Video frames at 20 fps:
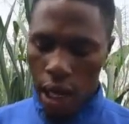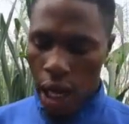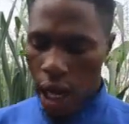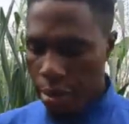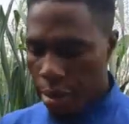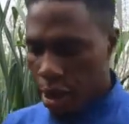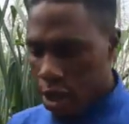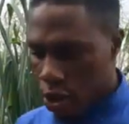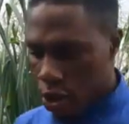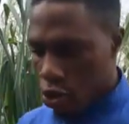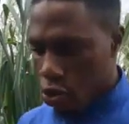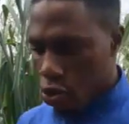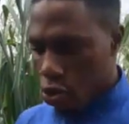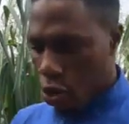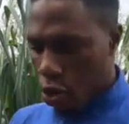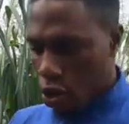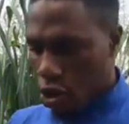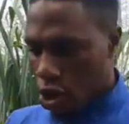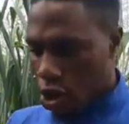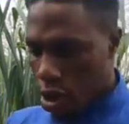I mean, two
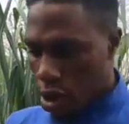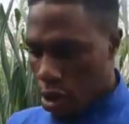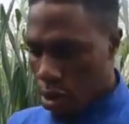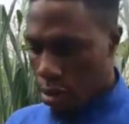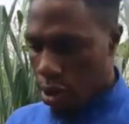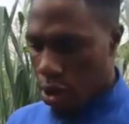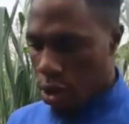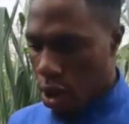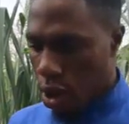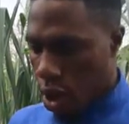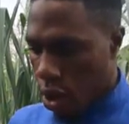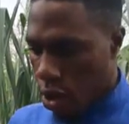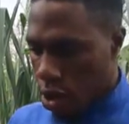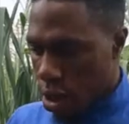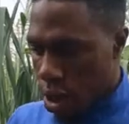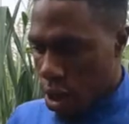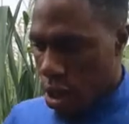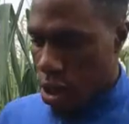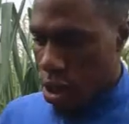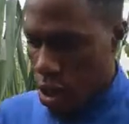countries, because the Lord
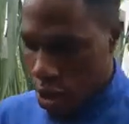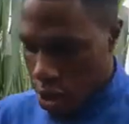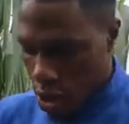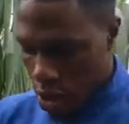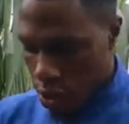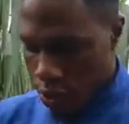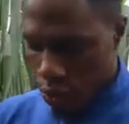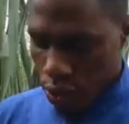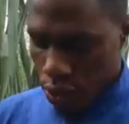said this is